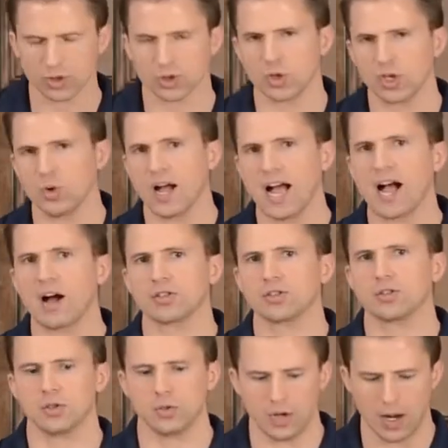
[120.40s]
you how
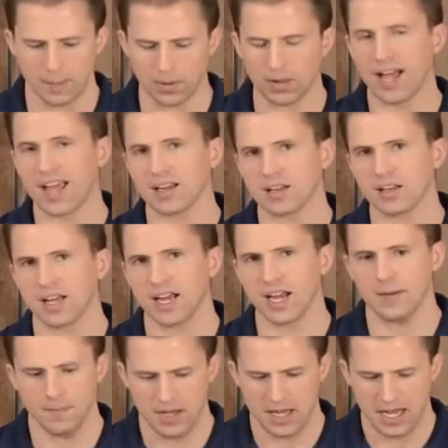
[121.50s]
to apply
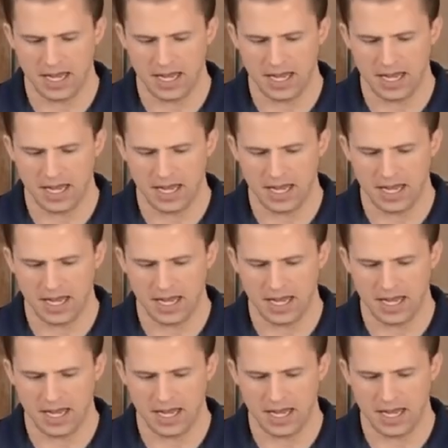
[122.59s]
clay